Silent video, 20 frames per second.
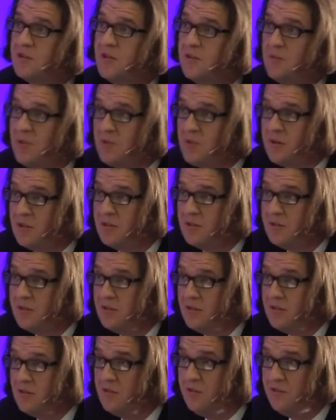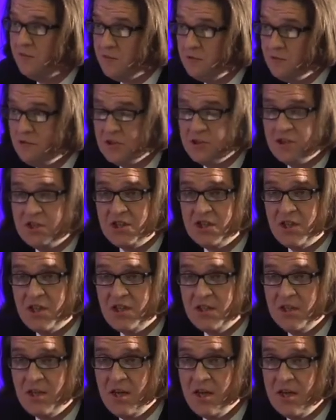an American food
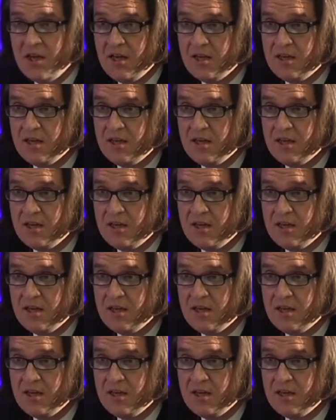chain.